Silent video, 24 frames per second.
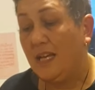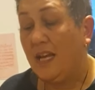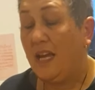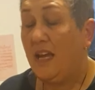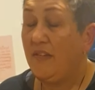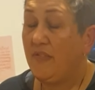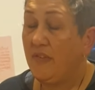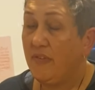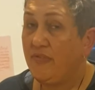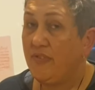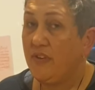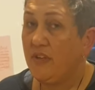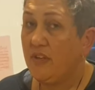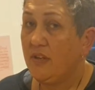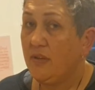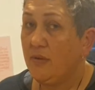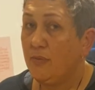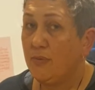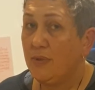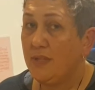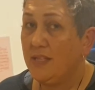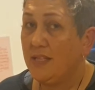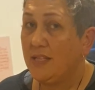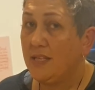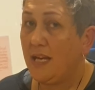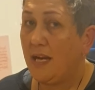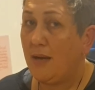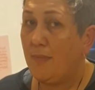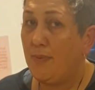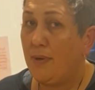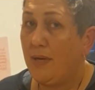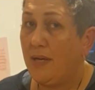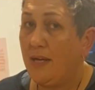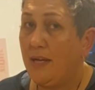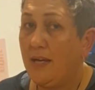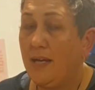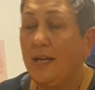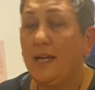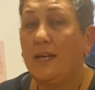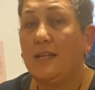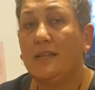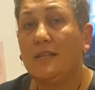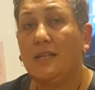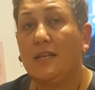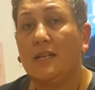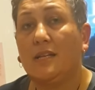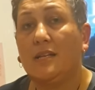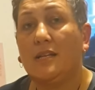have a few with your cuppa,
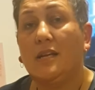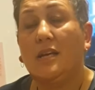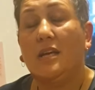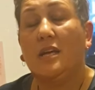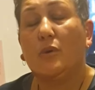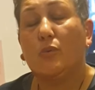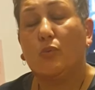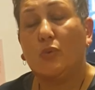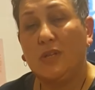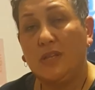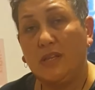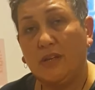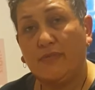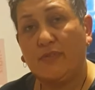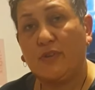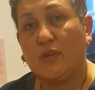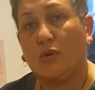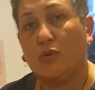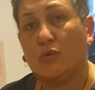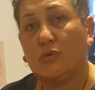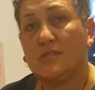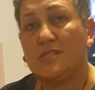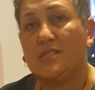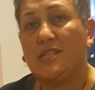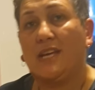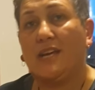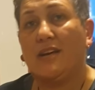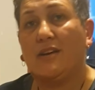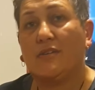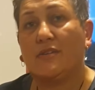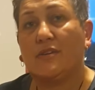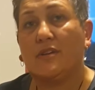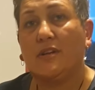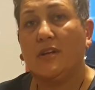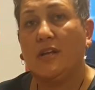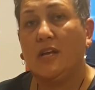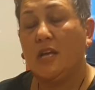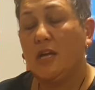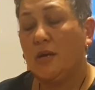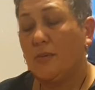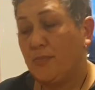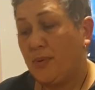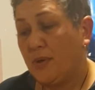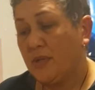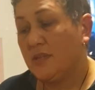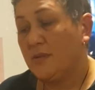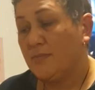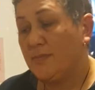and then when they've cooled down,
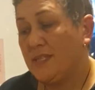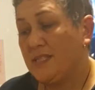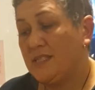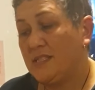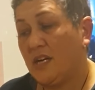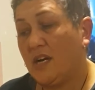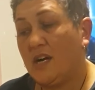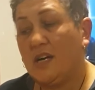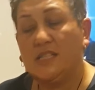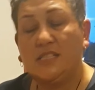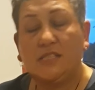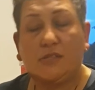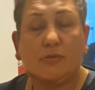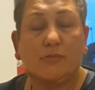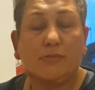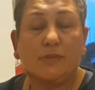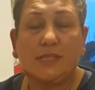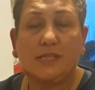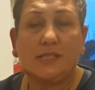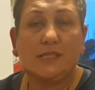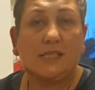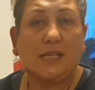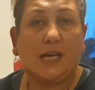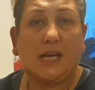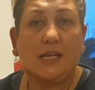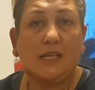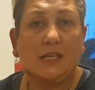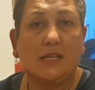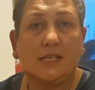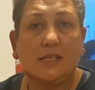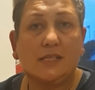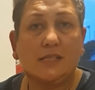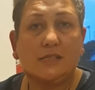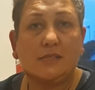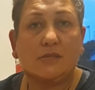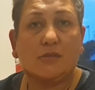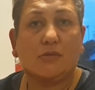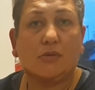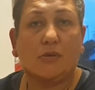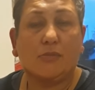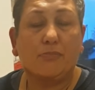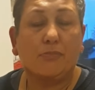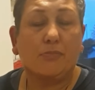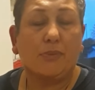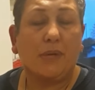put them into ice cream containers or